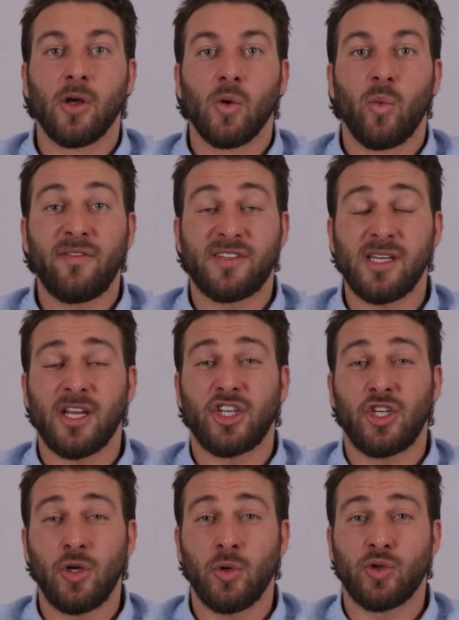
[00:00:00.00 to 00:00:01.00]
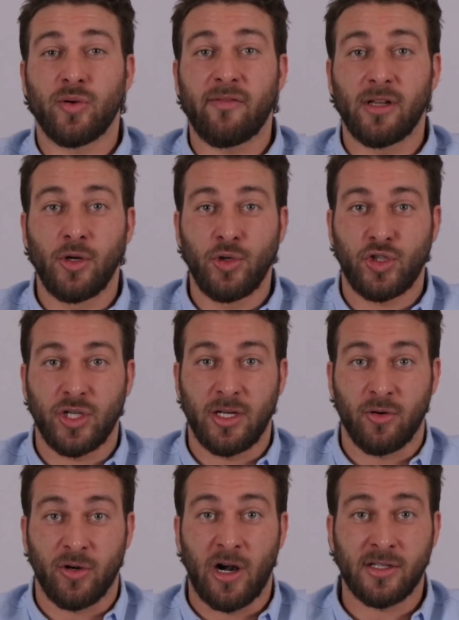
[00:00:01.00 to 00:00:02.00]
we've seen a huge revolution
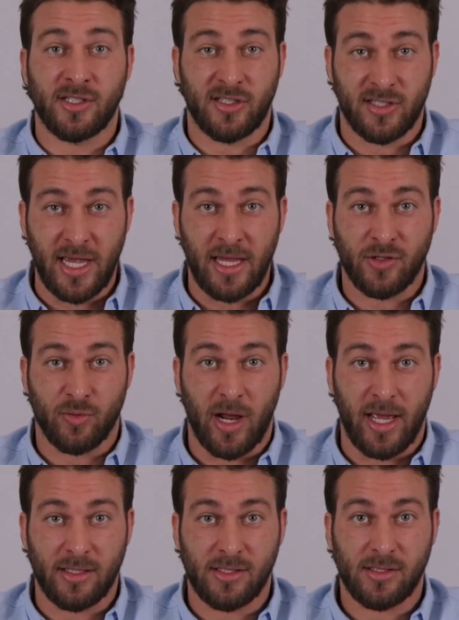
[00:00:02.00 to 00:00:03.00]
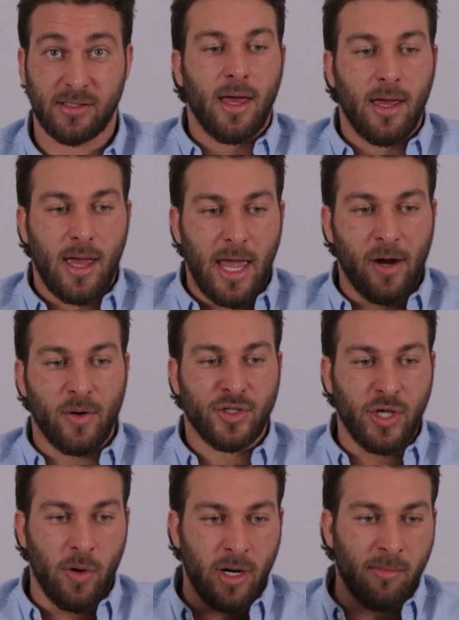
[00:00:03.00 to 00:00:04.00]
in regards to states' rights.
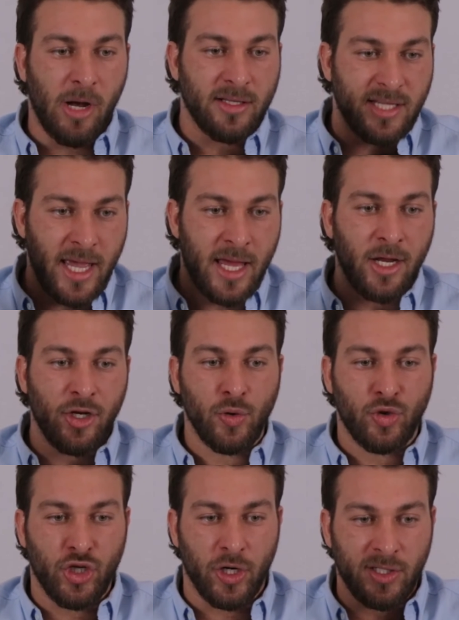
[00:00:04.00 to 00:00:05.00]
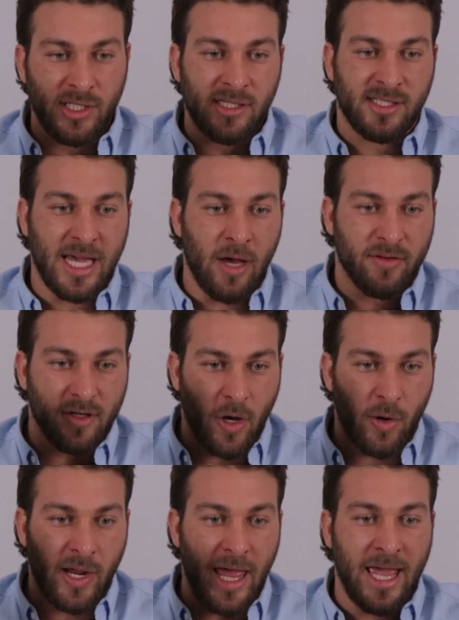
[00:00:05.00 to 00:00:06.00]
Arizona, Montana, New Jersey, South
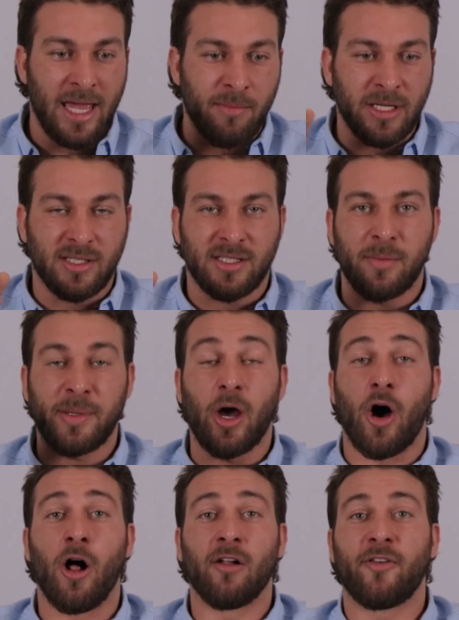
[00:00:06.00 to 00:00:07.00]
Dakota, and Mississippi all